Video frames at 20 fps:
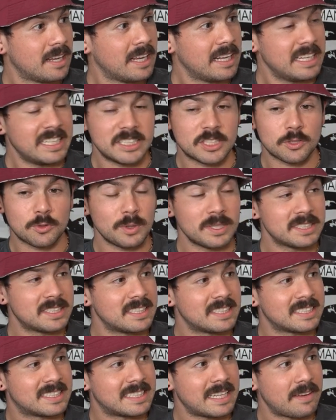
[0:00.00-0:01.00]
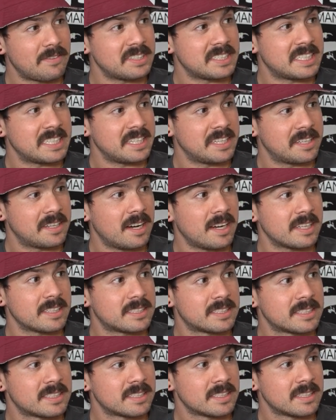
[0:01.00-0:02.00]
He squeezed in 17
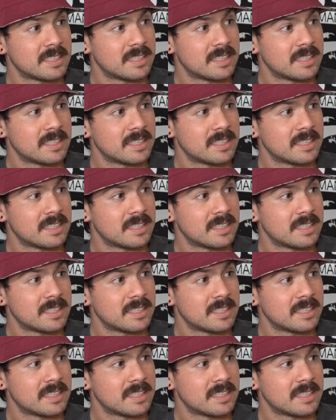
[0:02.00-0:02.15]
nuts